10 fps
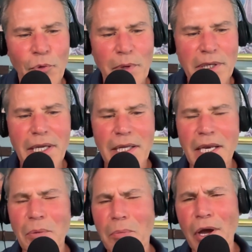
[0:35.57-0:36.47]
human
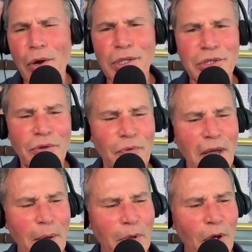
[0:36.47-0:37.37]
dignity, marriage, the
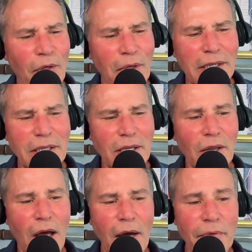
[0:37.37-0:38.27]
family,
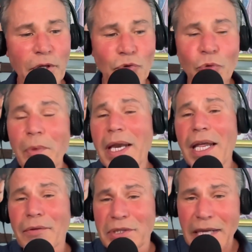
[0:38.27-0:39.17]
authentic love, the true
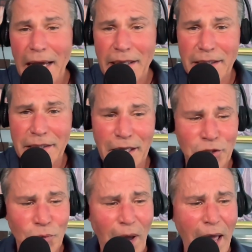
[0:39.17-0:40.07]
meaning of sex and
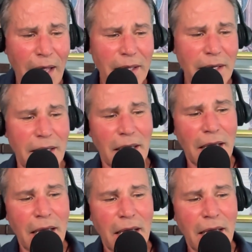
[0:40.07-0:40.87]
sexuality.